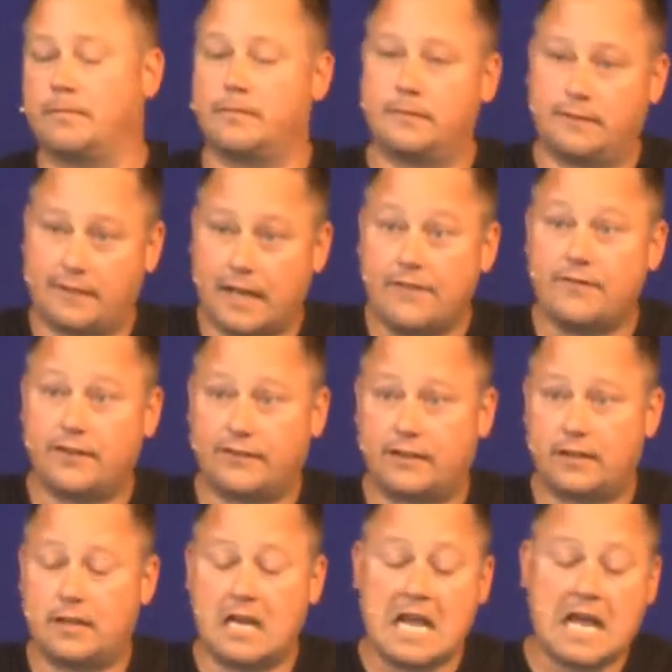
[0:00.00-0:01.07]
Instead of
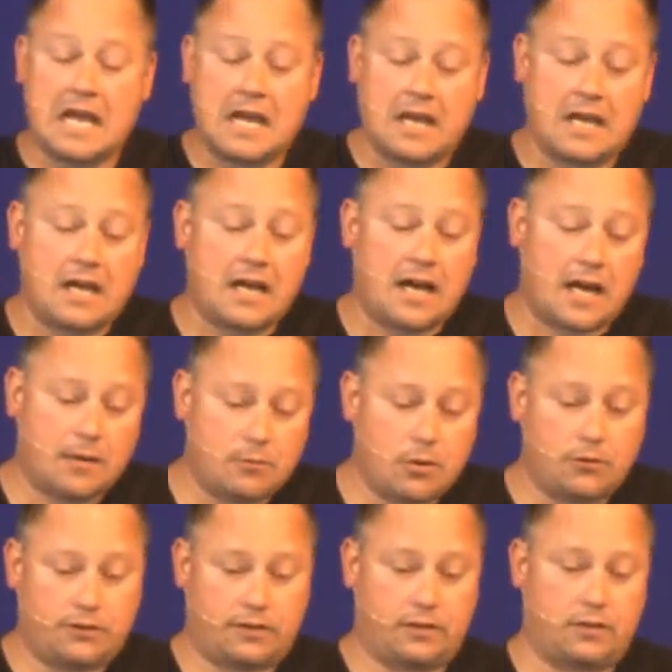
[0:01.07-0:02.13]
visit, I
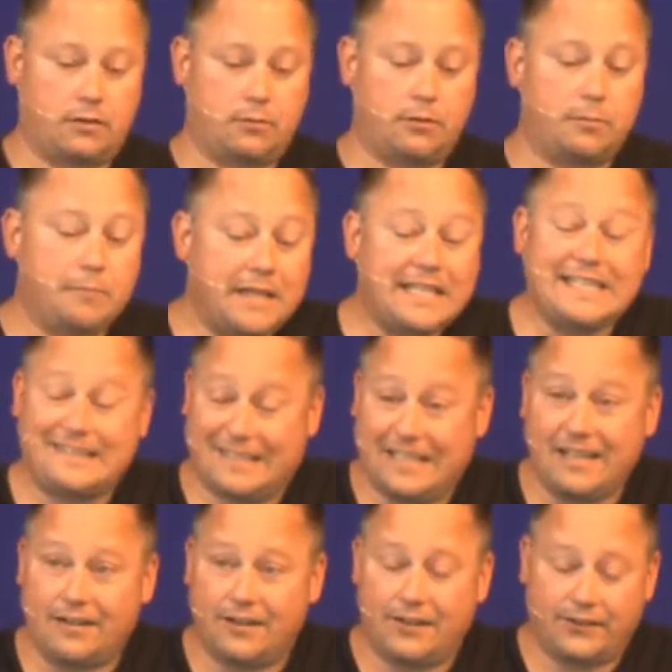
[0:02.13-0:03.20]
wrote to you with many
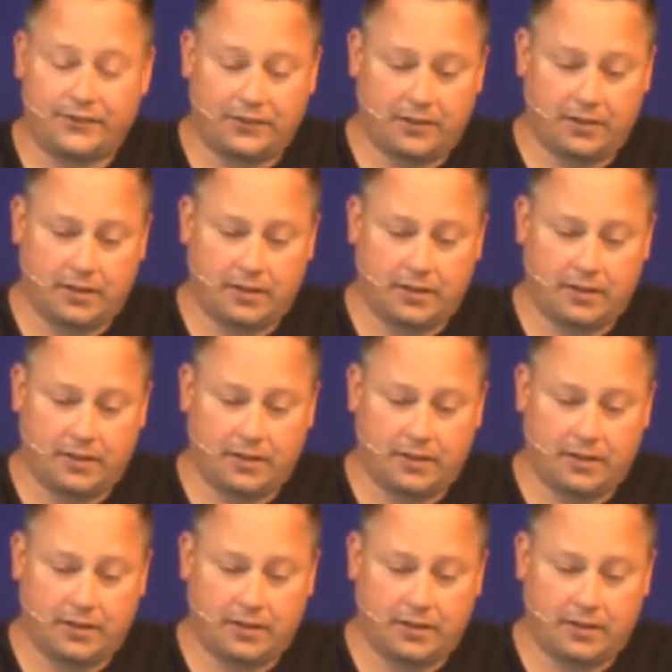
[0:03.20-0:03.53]
tears.